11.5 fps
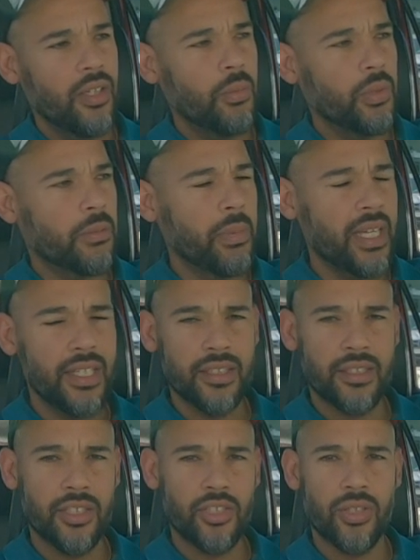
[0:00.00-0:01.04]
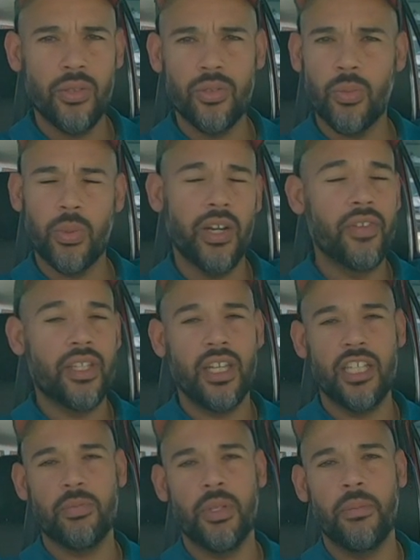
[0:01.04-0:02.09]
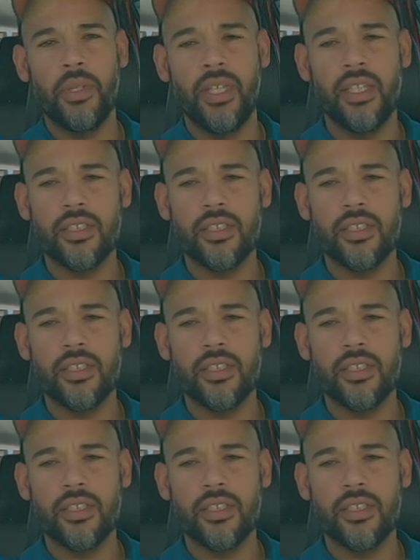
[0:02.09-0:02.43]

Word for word: with maintenance issues or whatever the case may be.